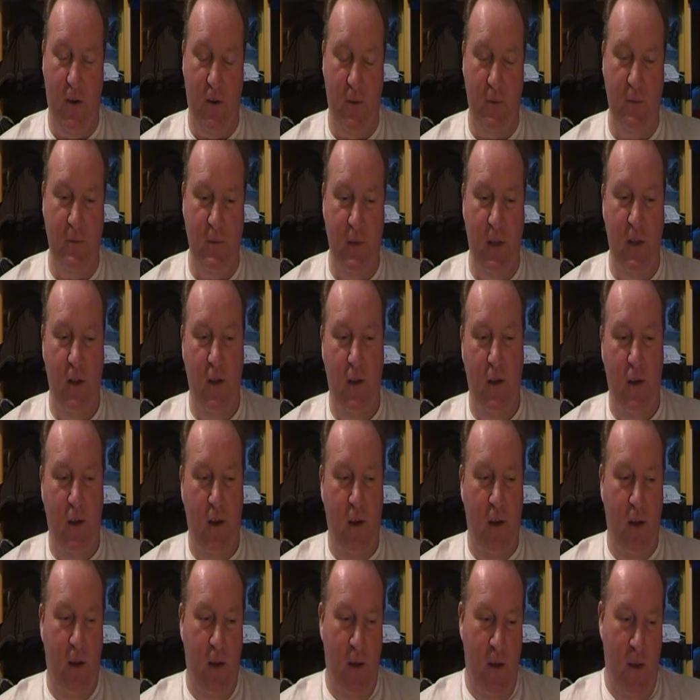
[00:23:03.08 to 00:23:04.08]
carry on.
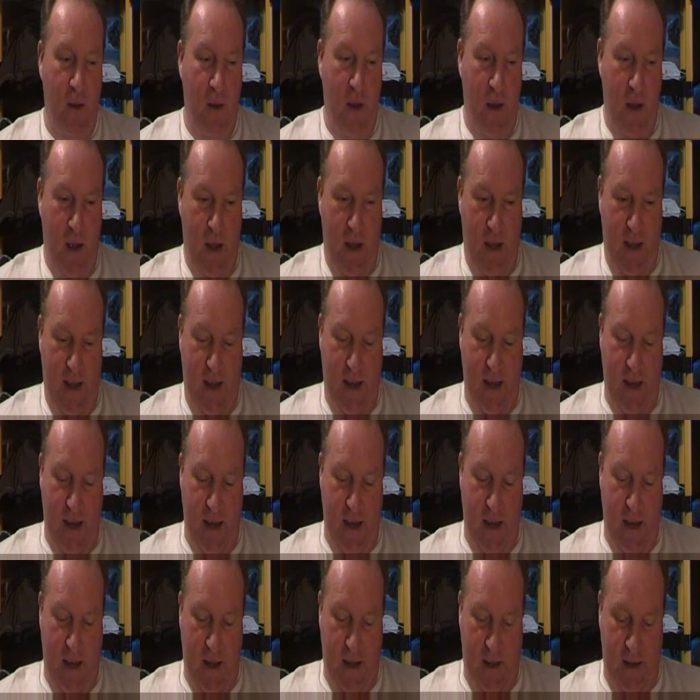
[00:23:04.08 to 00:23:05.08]

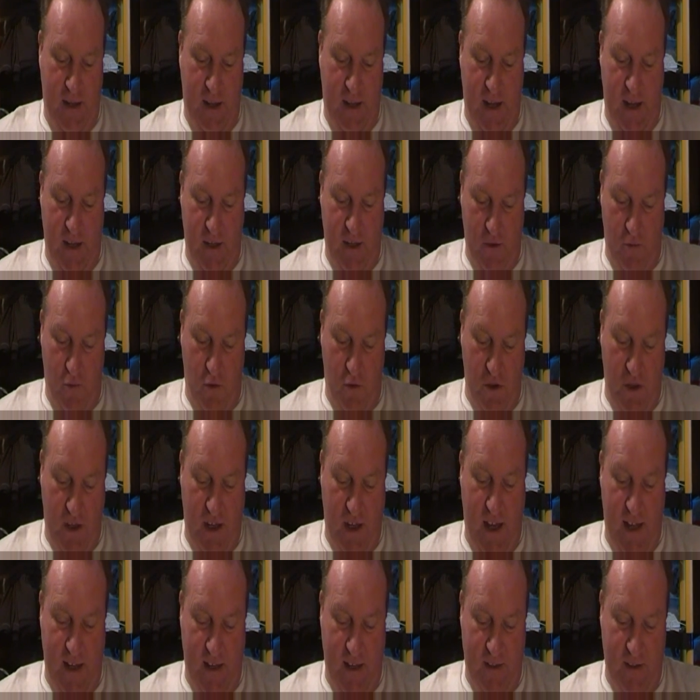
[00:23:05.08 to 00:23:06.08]
In the case of
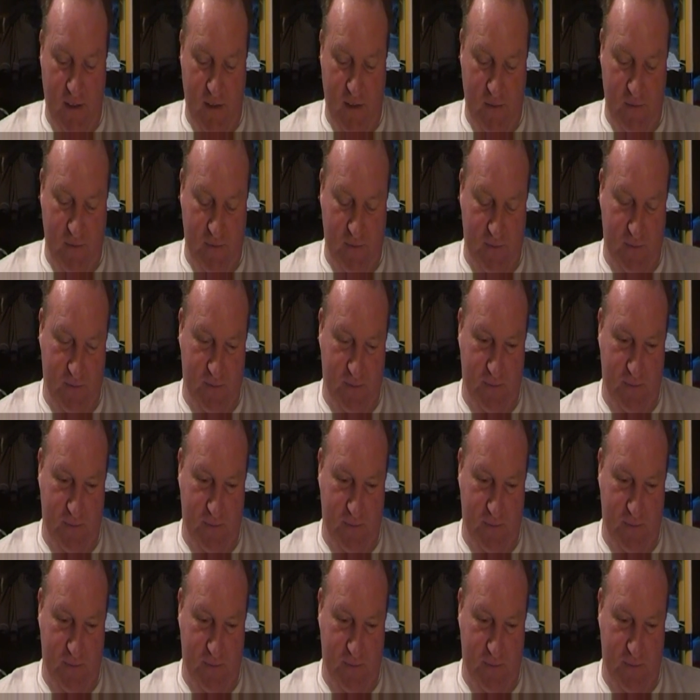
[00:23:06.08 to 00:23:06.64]
Russ Kellett,